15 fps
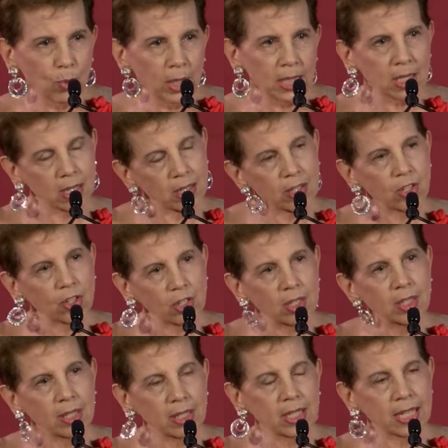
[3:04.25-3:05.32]
Wynton
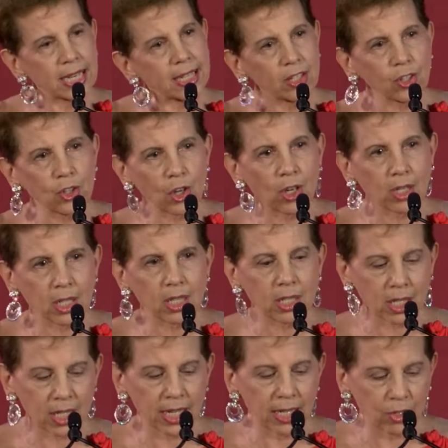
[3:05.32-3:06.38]
sat and talked to
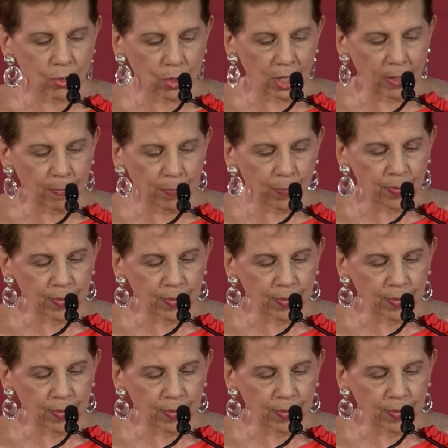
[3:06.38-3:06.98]
Sandra